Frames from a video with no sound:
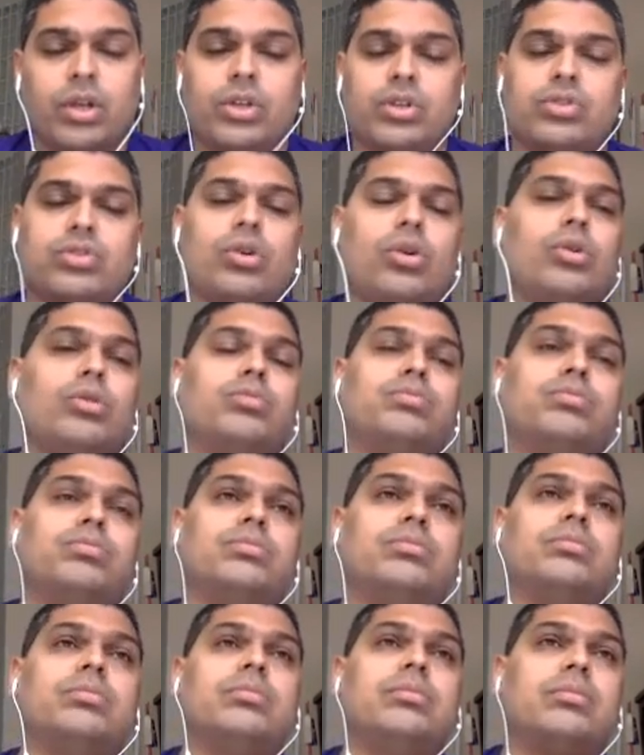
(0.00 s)
So
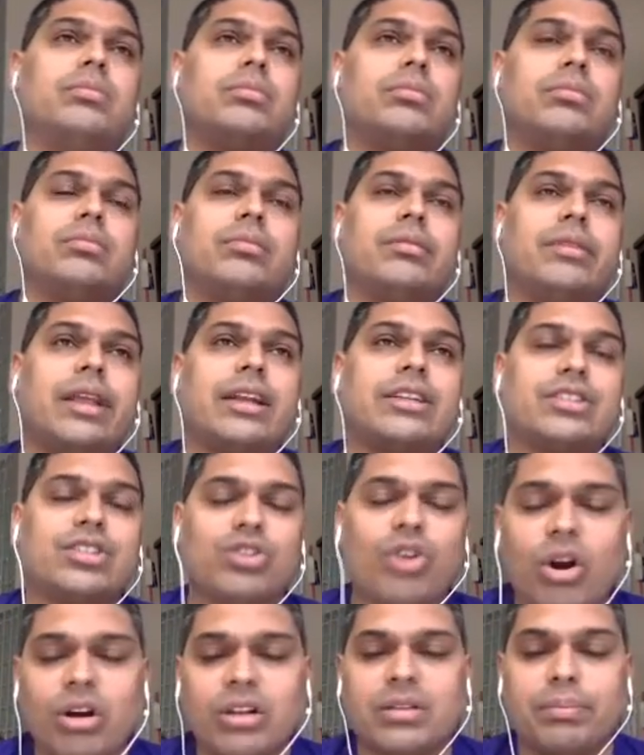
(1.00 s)
it's
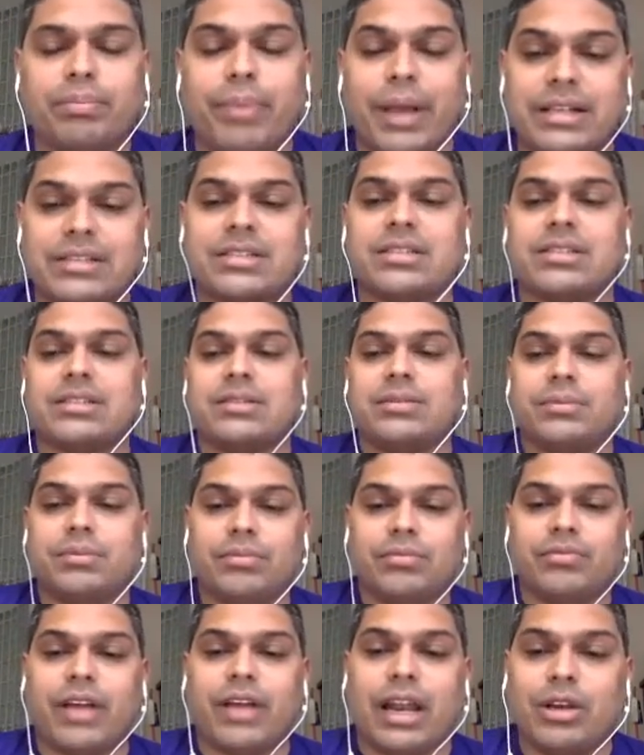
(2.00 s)
not the best
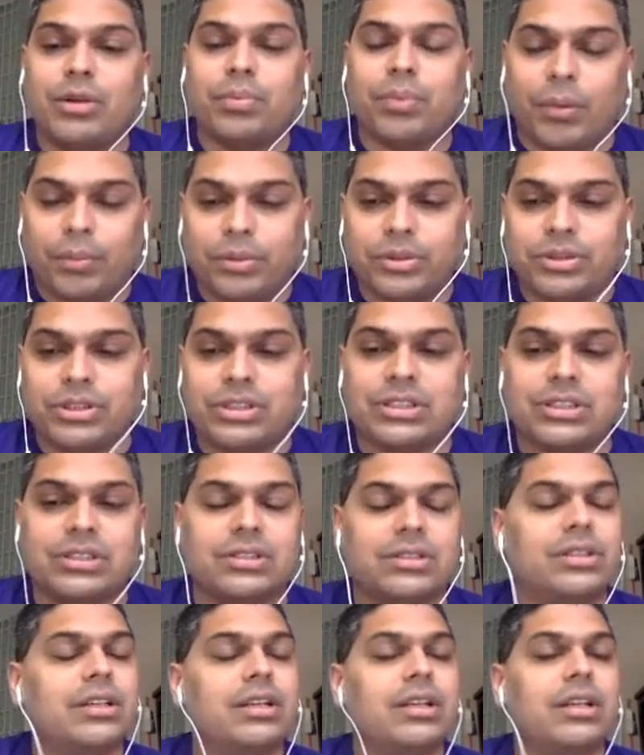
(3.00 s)
value
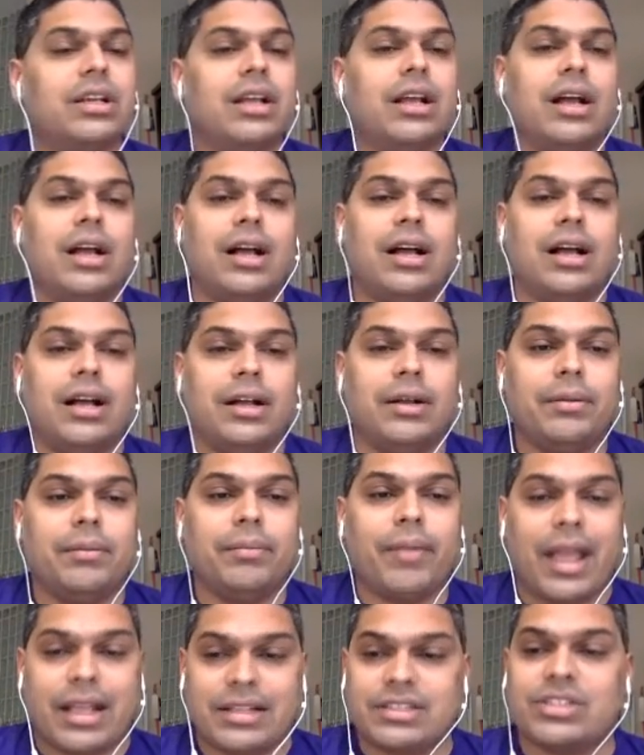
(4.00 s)
proposition uh,
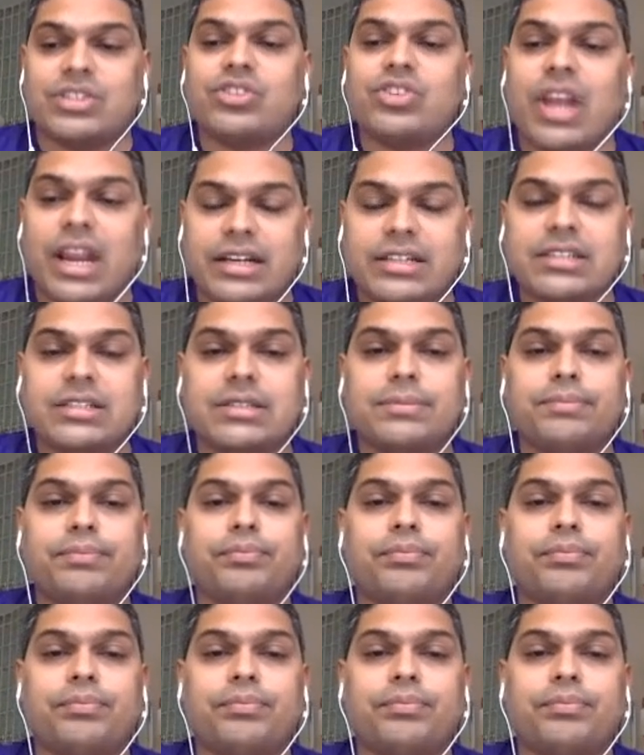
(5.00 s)
as it stands.